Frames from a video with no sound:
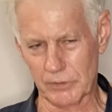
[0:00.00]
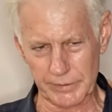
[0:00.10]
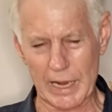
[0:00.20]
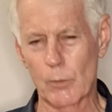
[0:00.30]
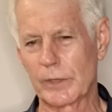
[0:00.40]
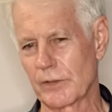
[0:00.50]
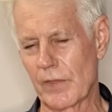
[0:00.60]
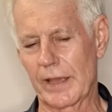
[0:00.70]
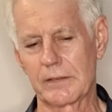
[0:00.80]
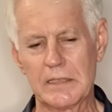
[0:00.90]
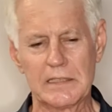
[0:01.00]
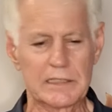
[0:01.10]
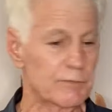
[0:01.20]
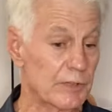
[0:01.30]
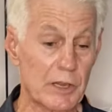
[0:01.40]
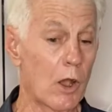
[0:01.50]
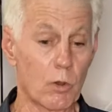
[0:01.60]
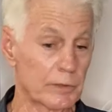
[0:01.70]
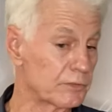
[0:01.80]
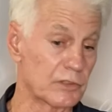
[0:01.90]
I go into that. If your
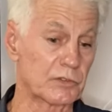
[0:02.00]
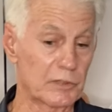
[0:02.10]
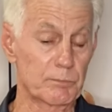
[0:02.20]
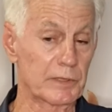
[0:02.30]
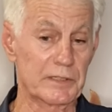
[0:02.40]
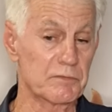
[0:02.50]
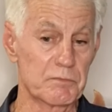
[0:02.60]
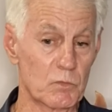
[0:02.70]
goal is just simply